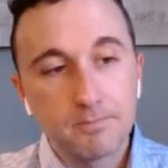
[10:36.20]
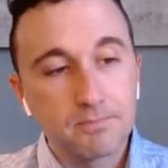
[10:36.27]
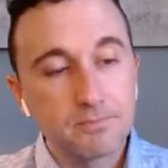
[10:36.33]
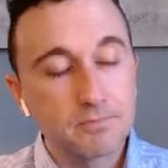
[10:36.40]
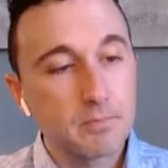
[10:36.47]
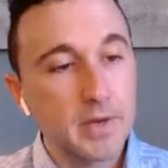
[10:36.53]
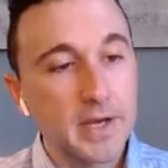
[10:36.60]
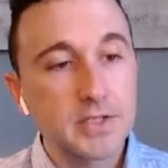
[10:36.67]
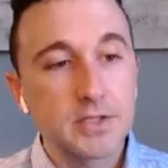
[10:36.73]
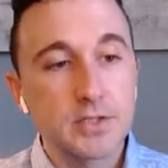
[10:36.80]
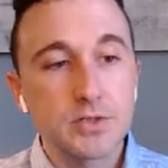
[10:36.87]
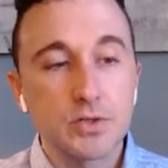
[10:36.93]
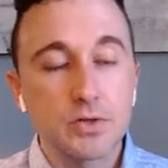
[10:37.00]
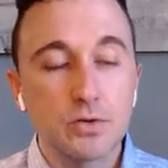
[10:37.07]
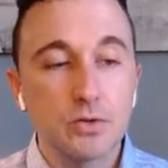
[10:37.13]

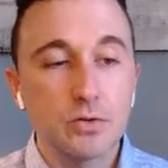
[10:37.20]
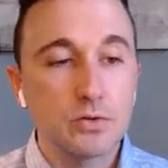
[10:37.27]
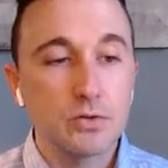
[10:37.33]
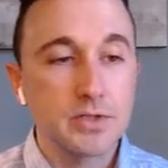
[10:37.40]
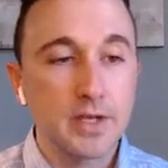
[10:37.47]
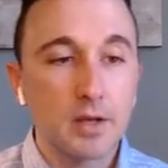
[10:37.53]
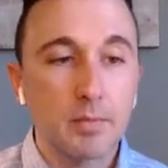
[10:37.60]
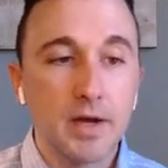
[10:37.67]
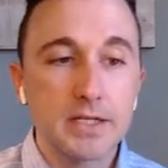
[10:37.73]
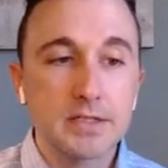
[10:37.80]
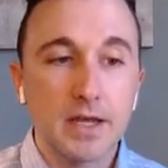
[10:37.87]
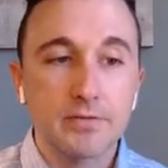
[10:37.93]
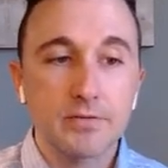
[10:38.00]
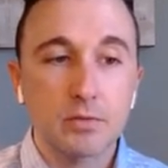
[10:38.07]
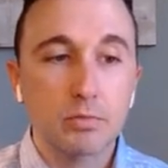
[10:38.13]
Patients who syncopize
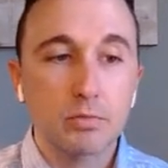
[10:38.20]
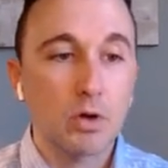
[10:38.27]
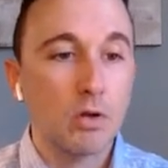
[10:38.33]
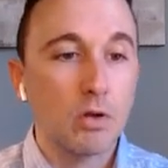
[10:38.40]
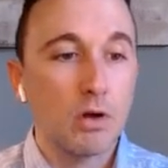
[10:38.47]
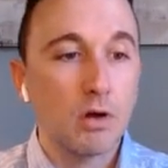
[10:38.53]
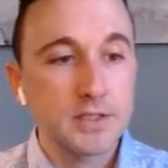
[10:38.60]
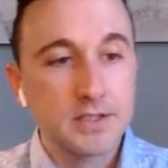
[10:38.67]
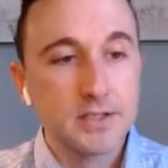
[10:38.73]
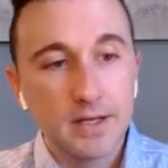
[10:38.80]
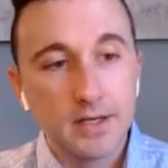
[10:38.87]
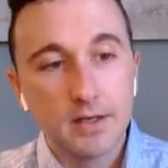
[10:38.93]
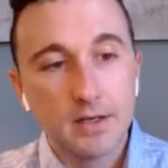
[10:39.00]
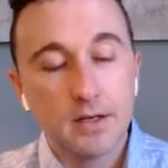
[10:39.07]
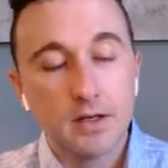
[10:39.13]
after prolonged
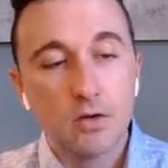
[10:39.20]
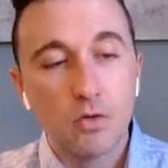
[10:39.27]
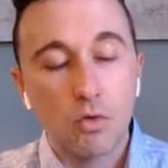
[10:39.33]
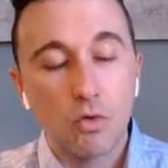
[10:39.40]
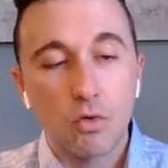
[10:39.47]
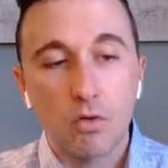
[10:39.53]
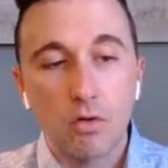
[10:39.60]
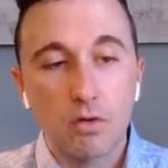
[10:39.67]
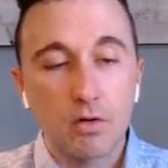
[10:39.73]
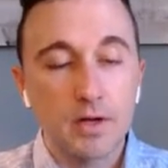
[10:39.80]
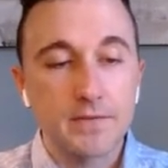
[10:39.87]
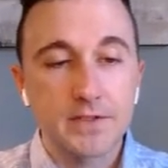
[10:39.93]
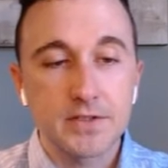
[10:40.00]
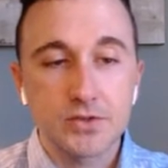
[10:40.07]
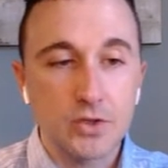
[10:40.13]
standing, or if
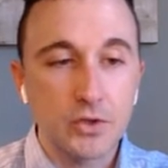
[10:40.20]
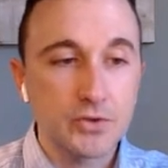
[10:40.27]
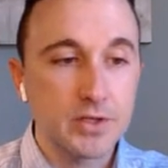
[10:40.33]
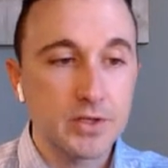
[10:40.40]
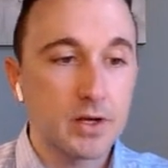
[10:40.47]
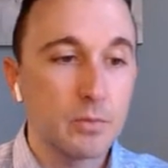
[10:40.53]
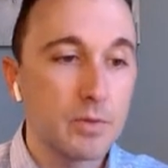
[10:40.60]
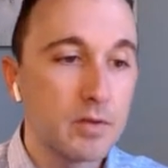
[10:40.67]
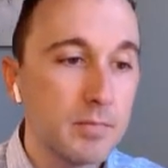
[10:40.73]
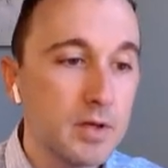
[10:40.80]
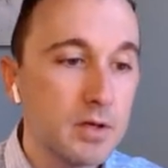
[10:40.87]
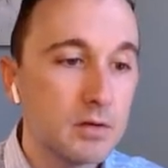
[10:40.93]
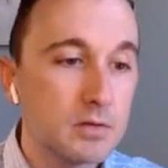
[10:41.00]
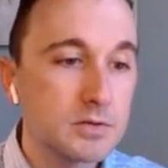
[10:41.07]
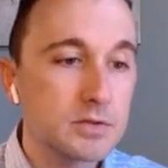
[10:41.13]
it's associated with
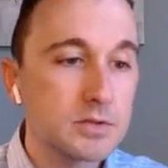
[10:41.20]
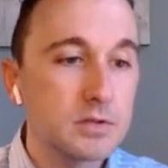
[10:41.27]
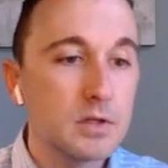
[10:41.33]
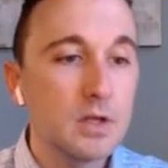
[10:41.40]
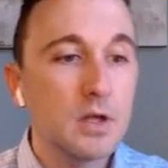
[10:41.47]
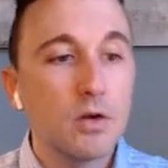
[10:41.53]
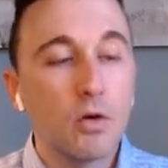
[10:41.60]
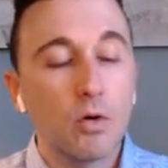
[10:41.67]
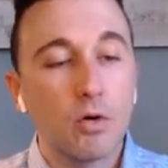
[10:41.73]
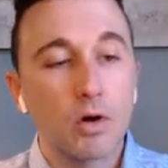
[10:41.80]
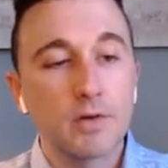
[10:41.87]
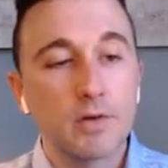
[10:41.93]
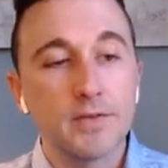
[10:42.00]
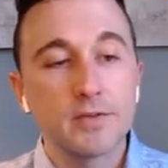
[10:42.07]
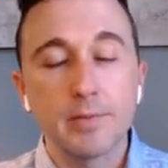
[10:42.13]
meals, or
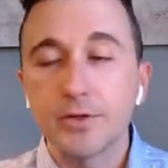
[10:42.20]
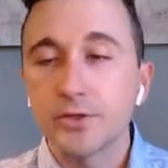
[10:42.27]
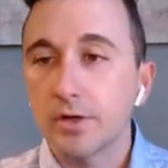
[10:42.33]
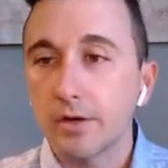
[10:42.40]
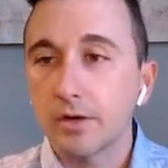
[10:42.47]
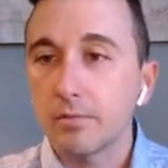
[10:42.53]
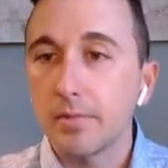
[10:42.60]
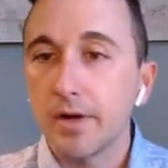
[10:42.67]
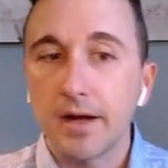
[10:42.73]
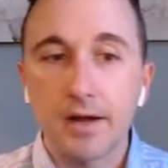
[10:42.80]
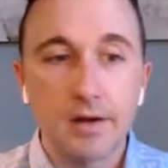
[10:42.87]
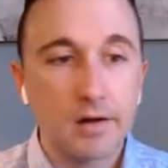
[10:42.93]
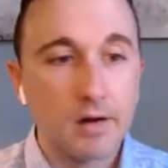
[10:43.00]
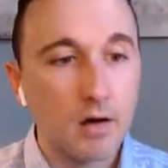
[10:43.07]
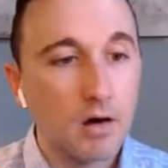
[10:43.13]
if it's been triggered by a
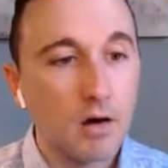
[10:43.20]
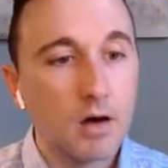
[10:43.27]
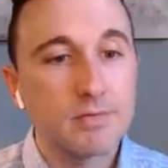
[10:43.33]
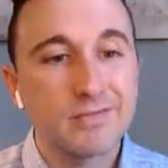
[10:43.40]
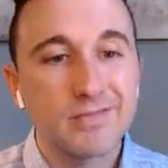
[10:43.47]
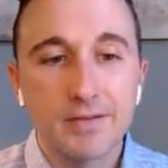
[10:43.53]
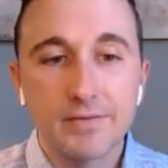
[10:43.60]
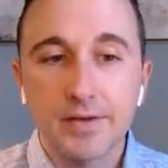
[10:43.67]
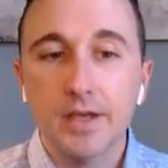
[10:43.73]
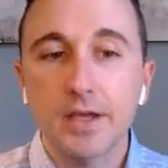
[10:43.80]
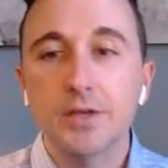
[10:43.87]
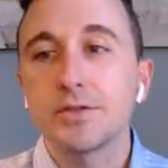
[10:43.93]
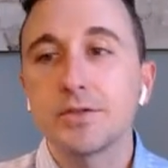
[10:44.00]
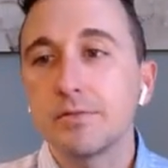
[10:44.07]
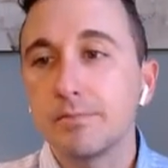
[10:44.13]
cough,
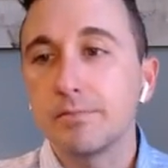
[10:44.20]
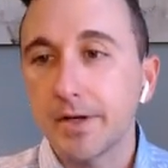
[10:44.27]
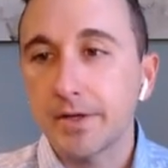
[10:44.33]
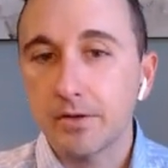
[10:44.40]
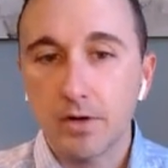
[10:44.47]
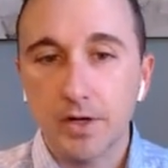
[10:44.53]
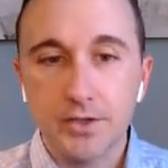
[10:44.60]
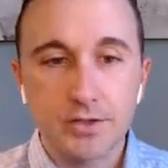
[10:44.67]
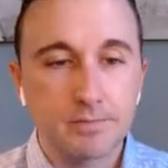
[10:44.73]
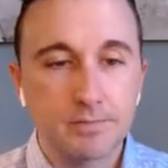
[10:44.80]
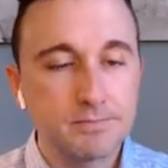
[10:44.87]
defecation, micturition,